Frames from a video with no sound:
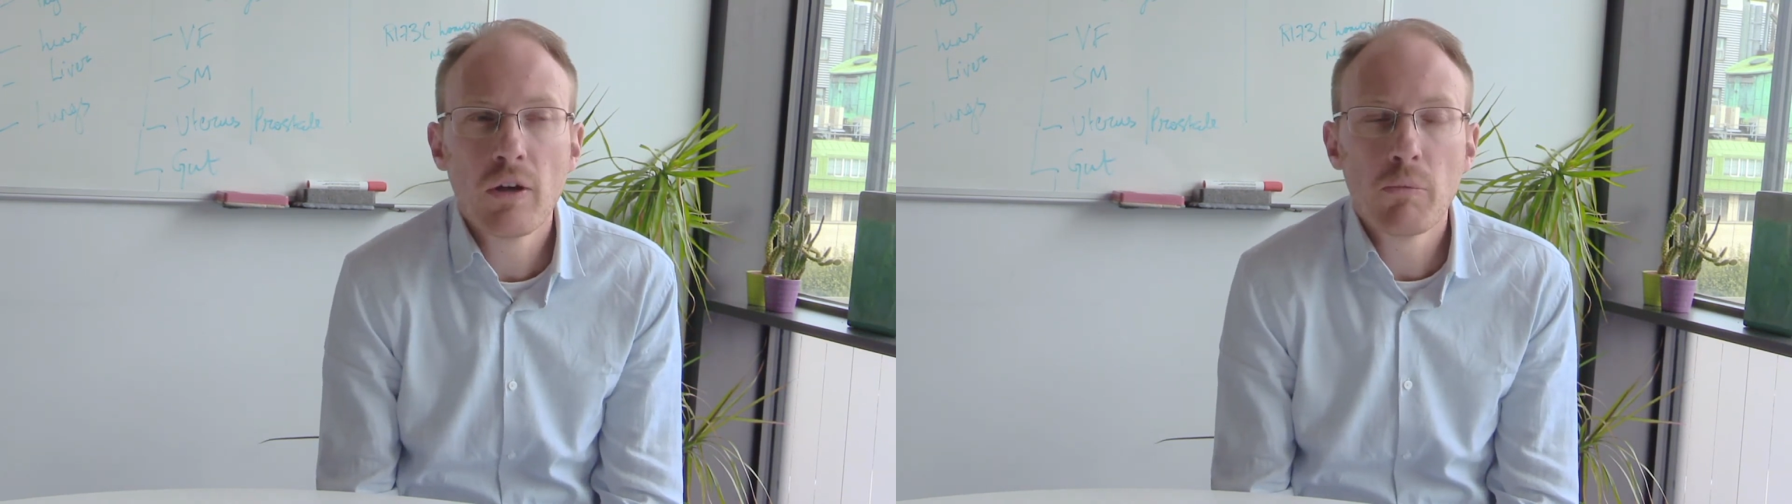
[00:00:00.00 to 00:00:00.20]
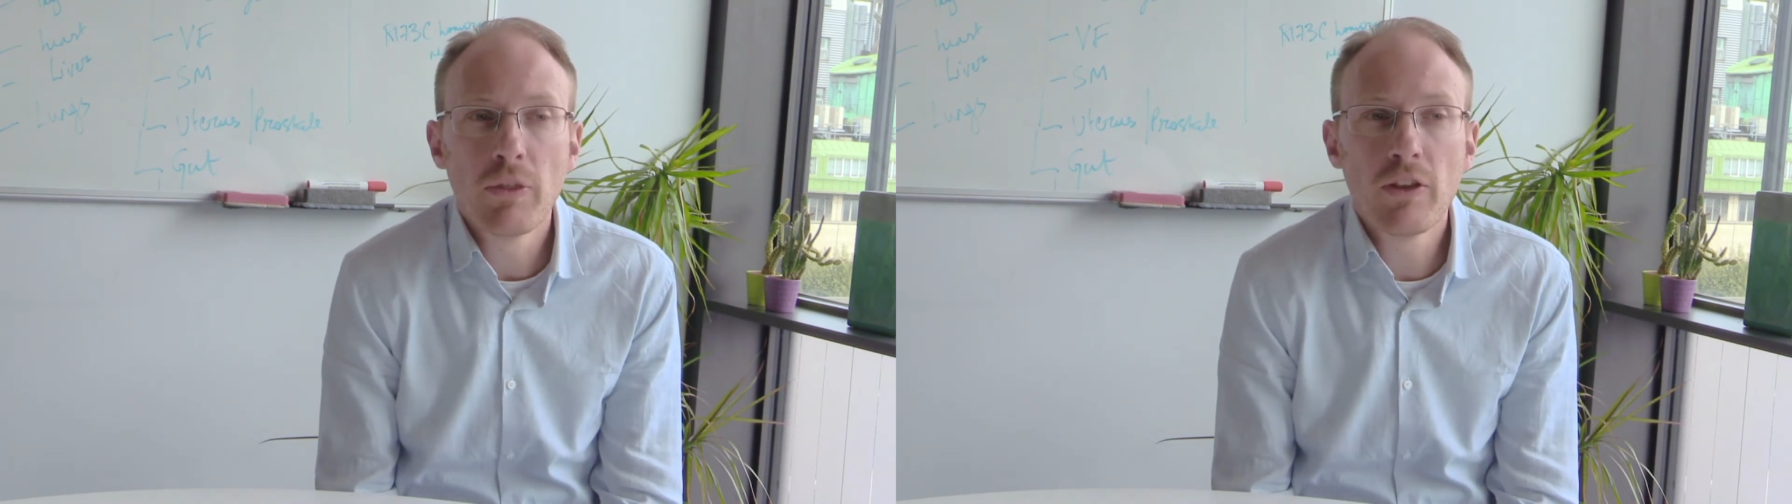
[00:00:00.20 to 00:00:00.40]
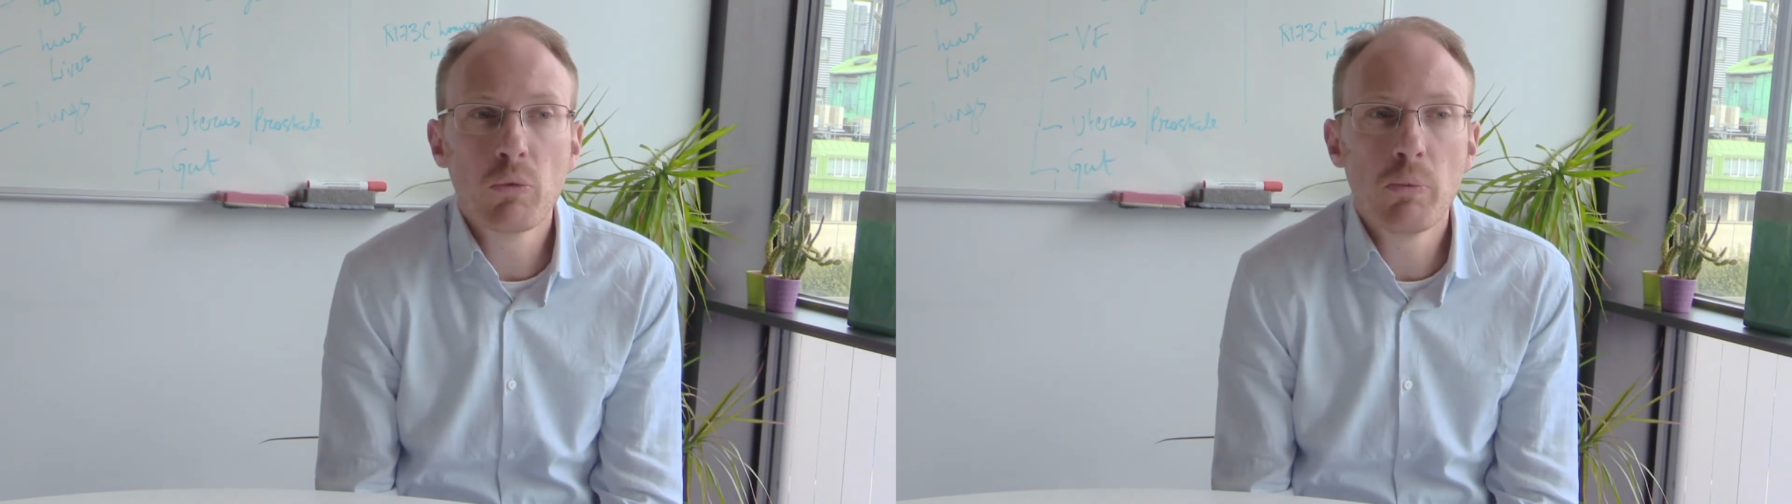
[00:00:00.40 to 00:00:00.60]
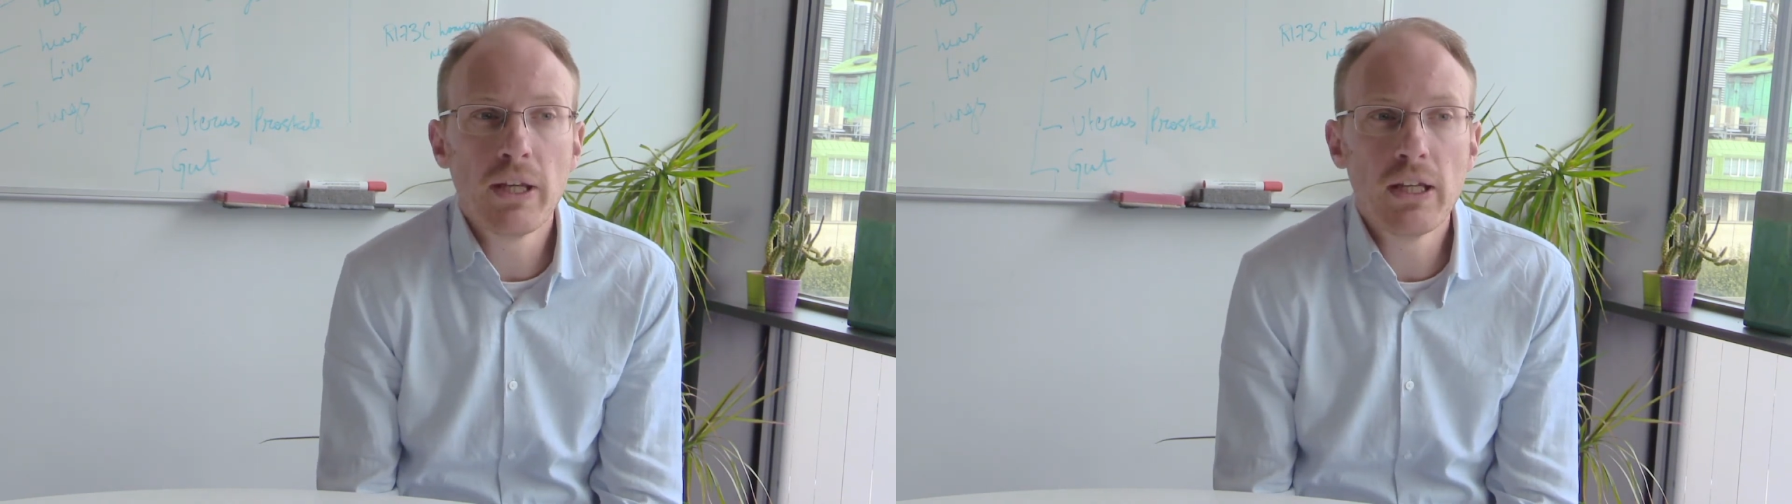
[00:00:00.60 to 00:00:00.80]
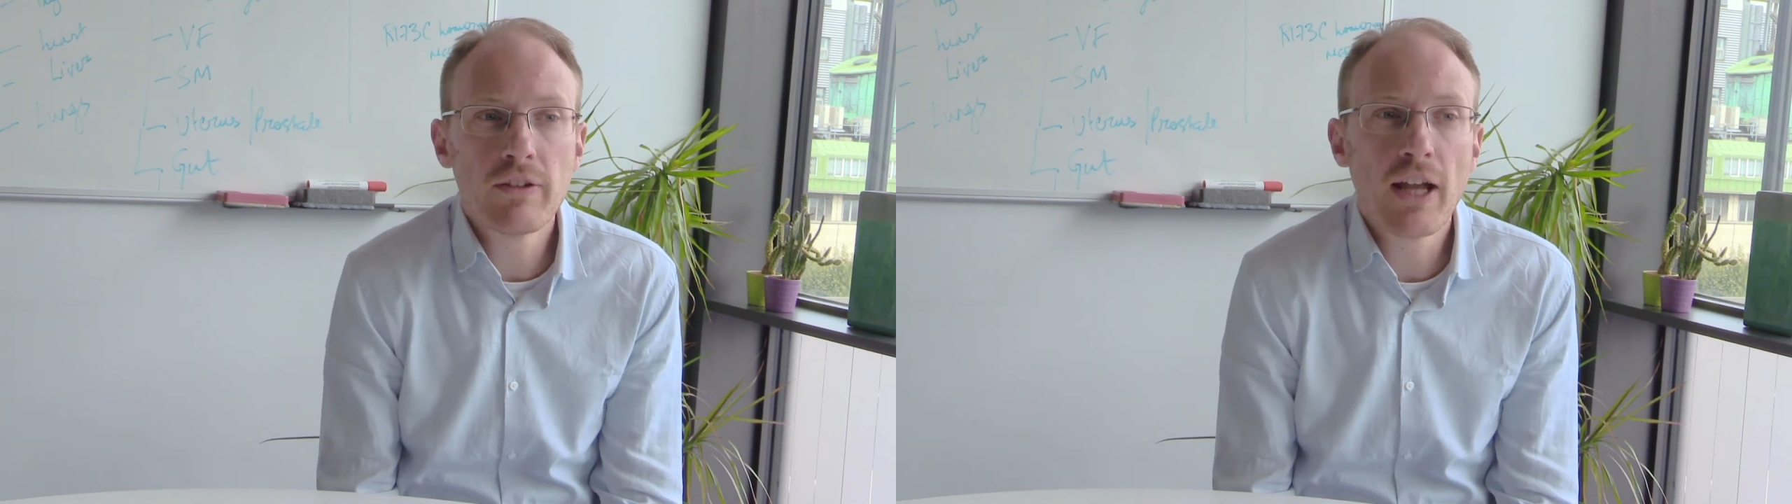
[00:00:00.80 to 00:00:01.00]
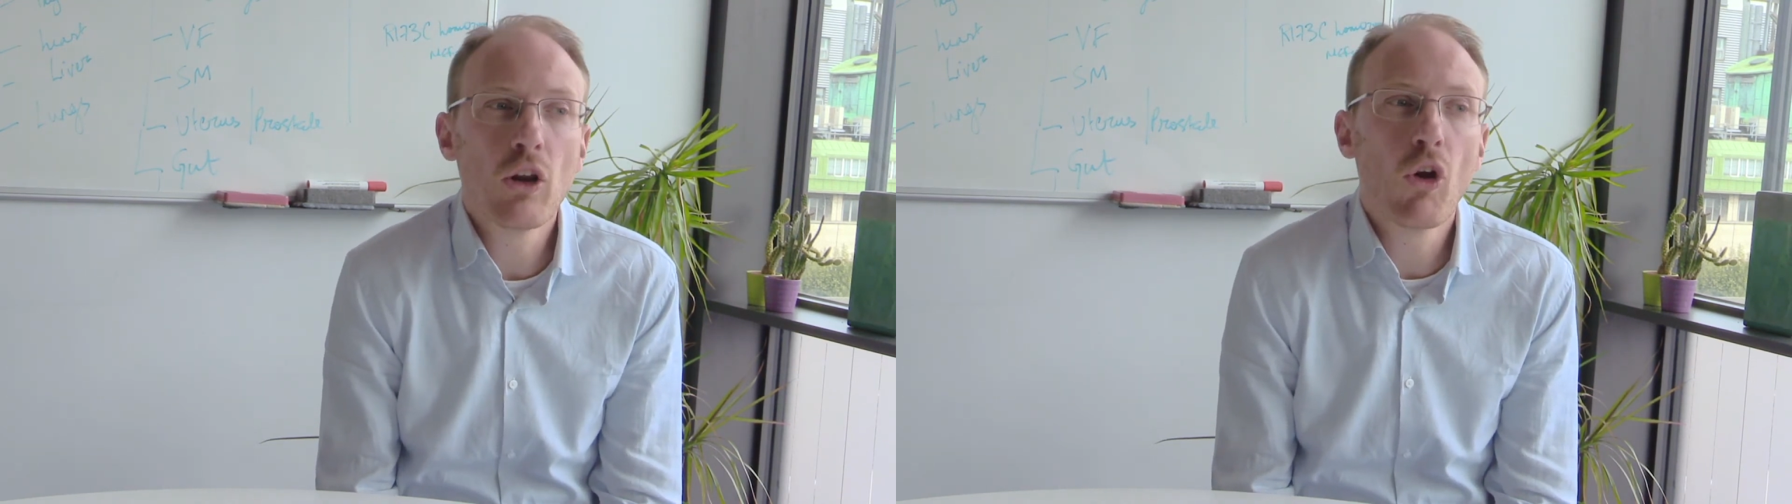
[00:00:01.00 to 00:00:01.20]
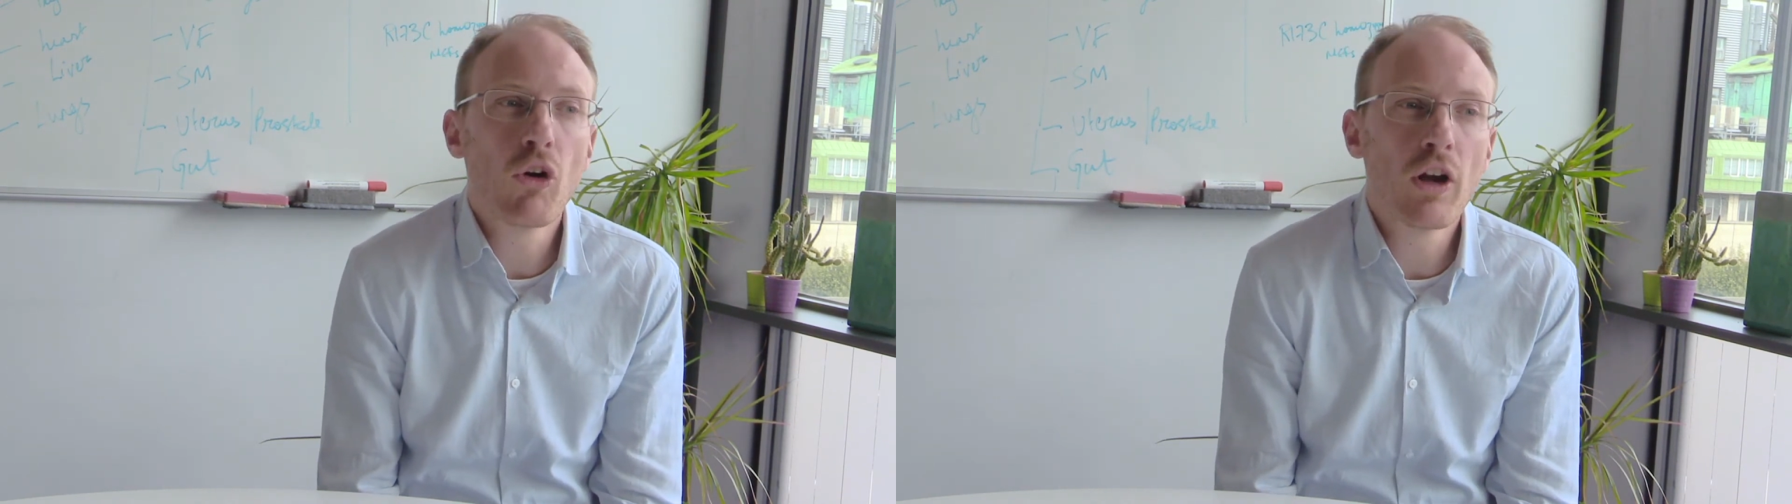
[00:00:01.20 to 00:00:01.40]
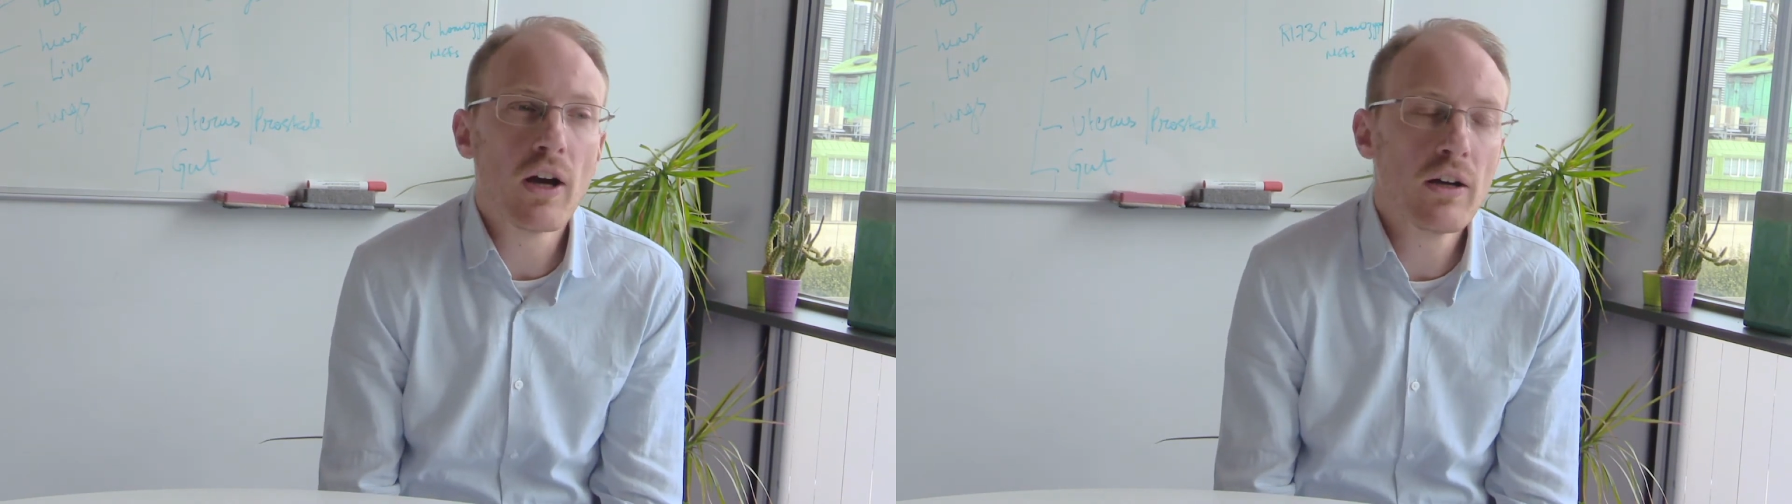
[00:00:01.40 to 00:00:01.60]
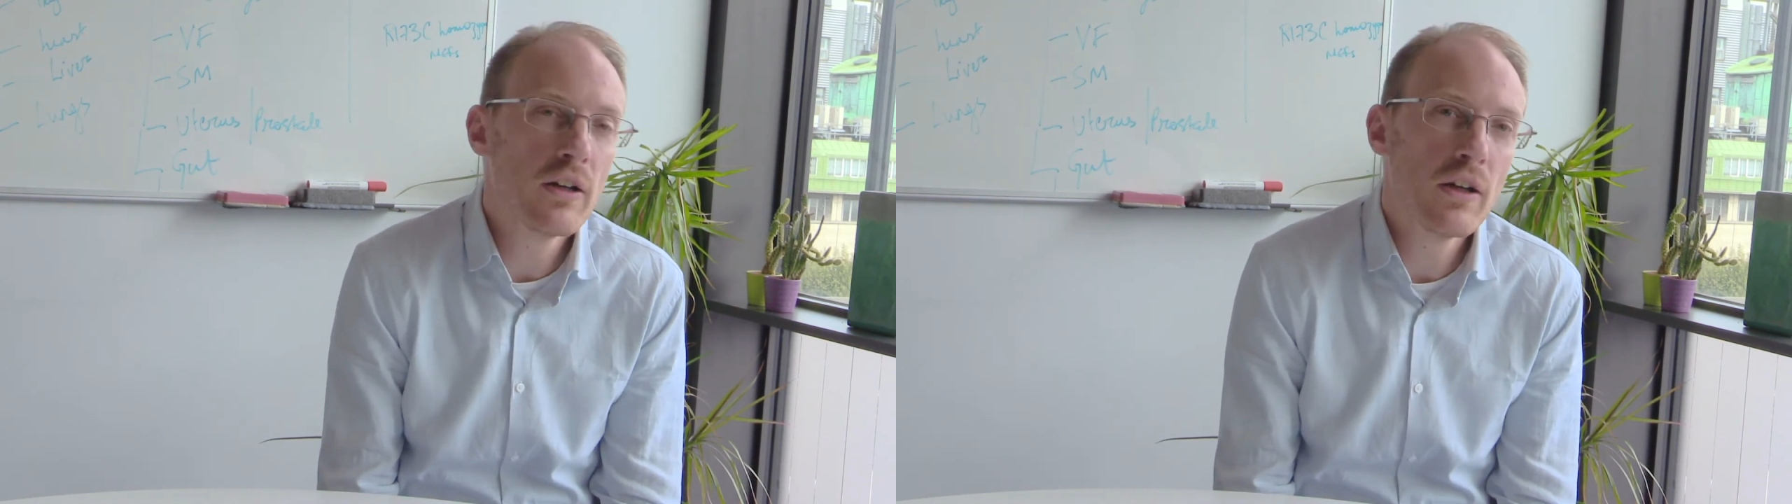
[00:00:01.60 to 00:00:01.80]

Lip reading: But this will take longer